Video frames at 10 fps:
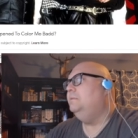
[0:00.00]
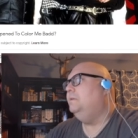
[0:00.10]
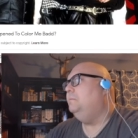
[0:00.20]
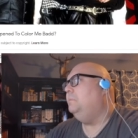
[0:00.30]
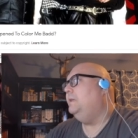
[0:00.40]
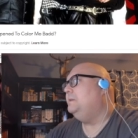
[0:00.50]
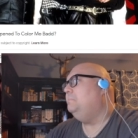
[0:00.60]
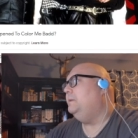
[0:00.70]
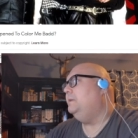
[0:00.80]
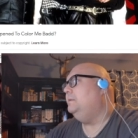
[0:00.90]
a black
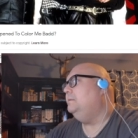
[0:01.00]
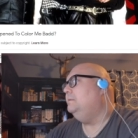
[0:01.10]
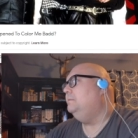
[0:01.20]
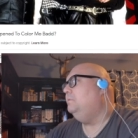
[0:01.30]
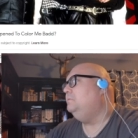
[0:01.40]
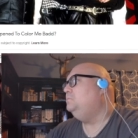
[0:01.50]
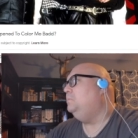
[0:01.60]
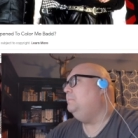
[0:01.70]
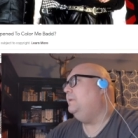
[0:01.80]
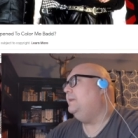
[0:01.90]
band. Well, there's
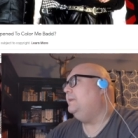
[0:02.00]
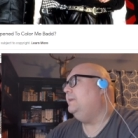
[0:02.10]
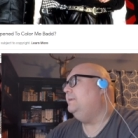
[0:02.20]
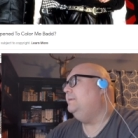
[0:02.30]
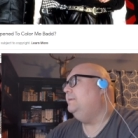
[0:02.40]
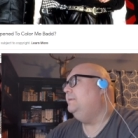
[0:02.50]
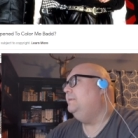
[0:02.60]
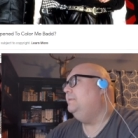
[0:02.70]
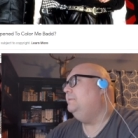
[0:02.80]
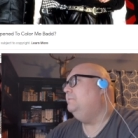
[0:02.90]
one black guy.
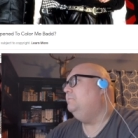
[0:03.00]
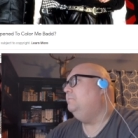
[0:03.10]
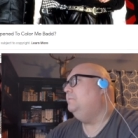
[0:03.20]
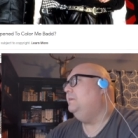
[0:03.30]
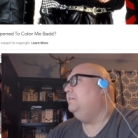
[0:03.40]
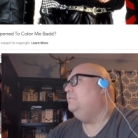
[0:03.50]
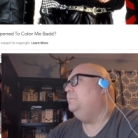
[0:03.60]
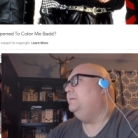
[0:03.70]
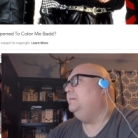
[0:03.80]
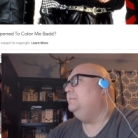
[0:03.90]
Re oh
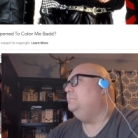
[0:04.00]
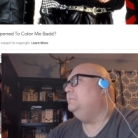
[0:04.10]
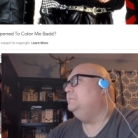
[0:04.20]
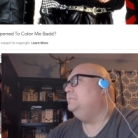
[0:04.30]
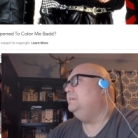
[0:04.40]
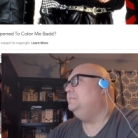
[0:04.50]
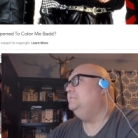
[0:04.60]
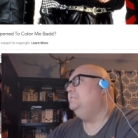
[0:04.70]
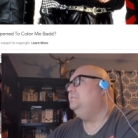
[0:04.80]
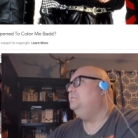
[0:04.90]
my god, the
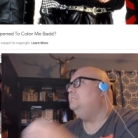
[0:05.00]
mustaches. It's so